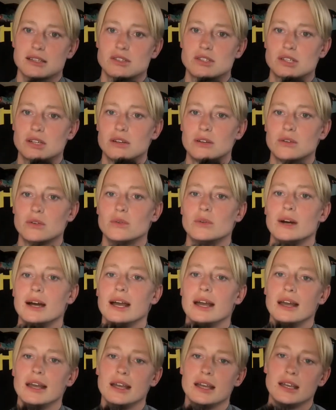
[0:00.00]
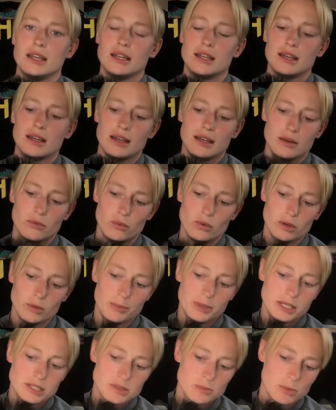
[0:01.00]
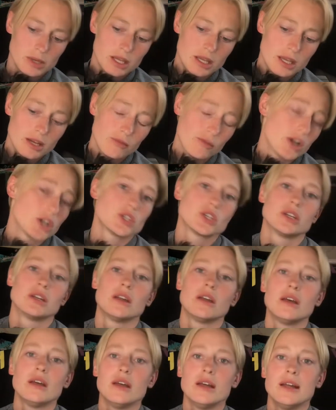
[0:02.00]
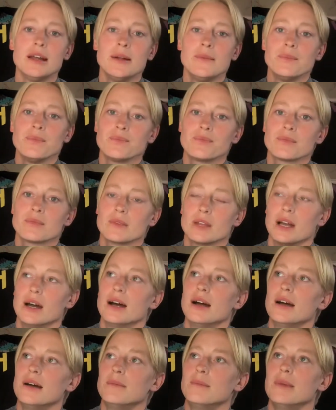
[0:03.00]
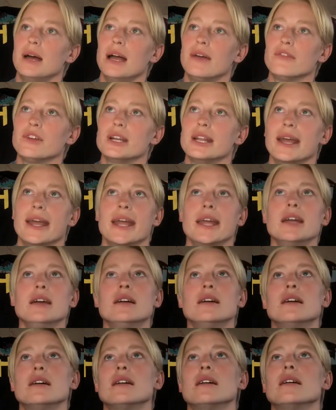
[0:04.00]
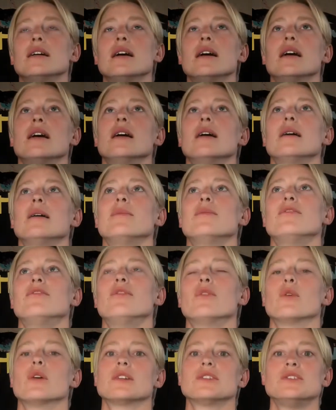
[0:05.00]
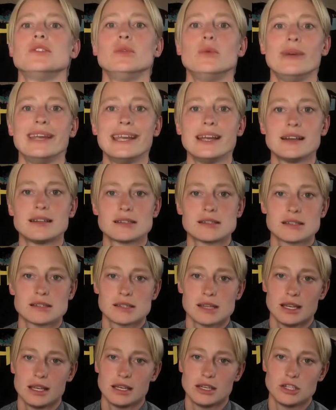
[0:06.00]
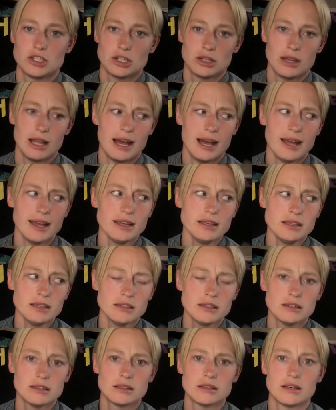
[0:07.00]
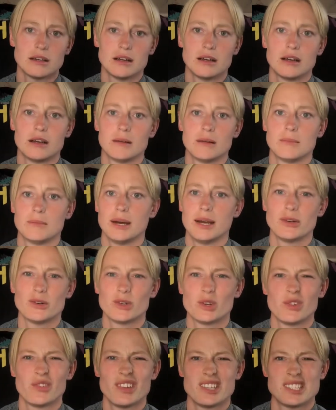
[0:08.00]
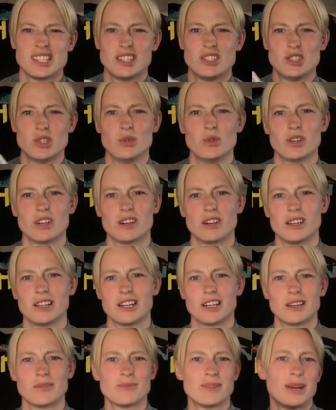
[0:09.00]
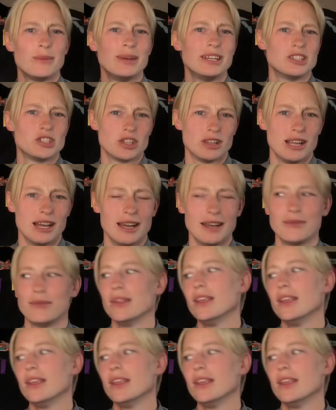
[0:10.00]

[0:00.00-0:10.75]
So I will be speaking Russian every day for 2 weeks in July. I don't know if I said June earlier. I meant July.